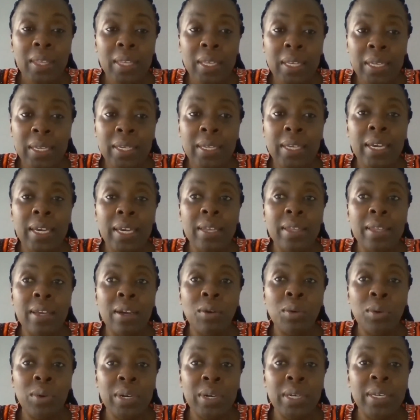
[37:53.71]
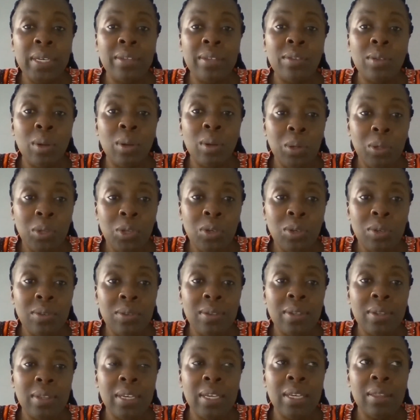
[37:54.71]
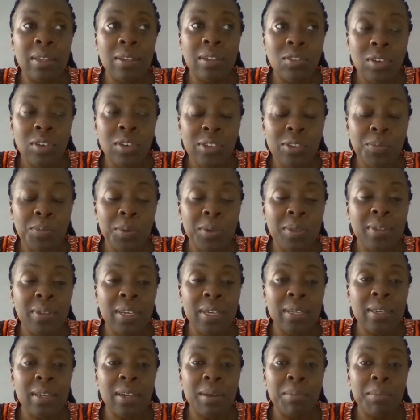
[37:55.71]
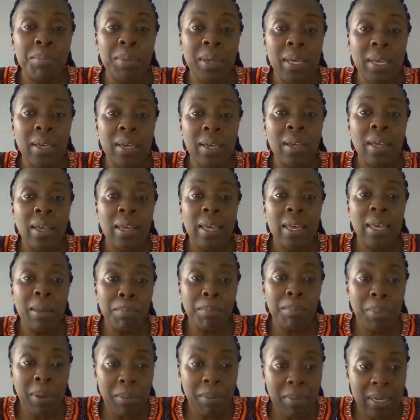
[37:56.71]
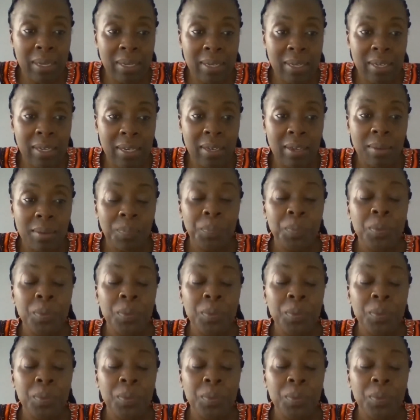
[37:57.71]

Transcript: in Kenya already solutions in the transport sector are being implemented,